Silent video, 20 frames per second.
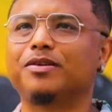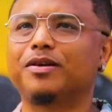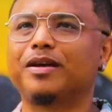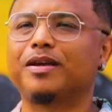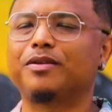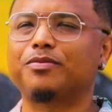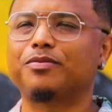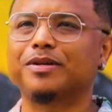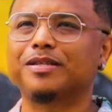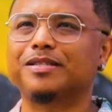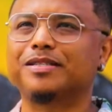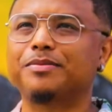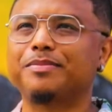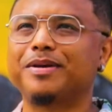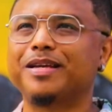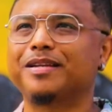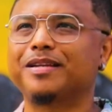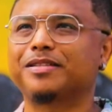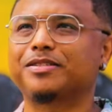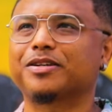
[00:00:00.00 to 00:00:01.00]
it was to
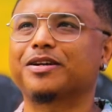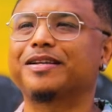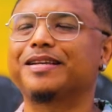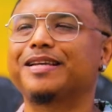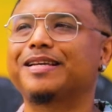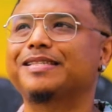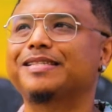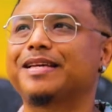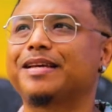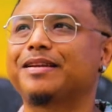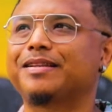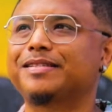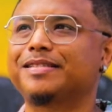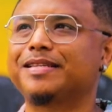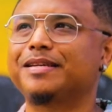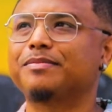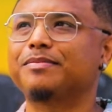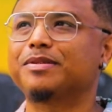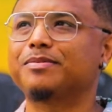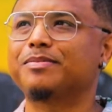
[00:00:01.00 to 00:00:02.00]
me in its early days, it
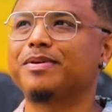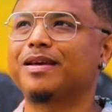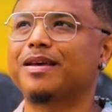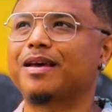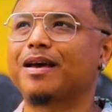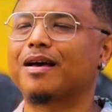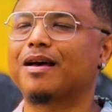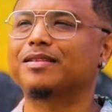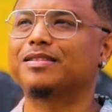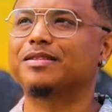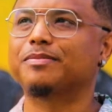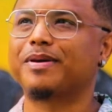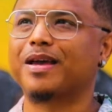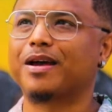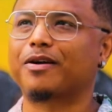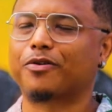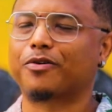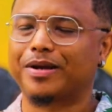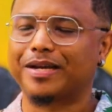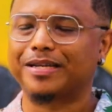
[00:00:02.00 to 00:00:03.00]
seemed to me to be
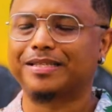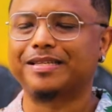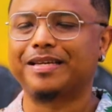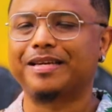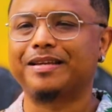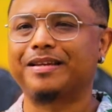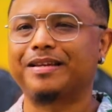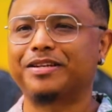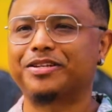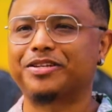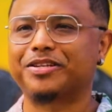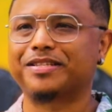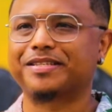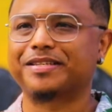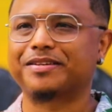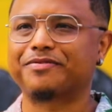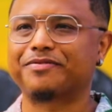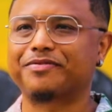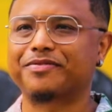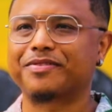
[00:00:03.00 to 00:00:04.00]
a great
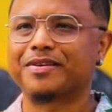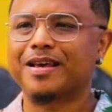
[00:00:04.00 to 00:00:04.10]
initiative.